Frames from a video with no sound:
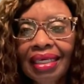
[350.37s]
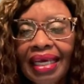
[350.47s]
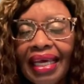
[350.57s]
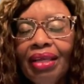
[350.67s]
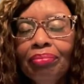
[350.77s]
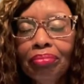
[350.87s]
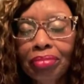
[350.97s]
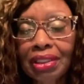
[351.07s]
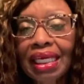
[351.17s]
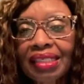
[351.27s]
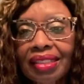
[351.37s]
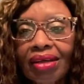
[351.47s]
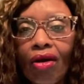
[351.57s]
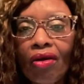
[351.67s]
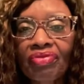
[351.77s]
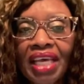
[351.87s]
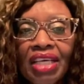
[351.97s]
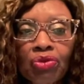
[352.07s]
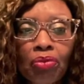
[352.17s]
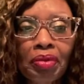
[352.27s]
And chances are things
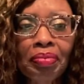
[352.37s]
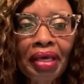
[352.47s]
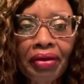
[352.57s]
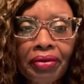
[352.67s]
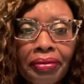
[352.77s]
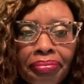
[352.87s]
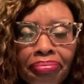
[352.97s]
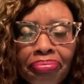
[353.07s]
will be better.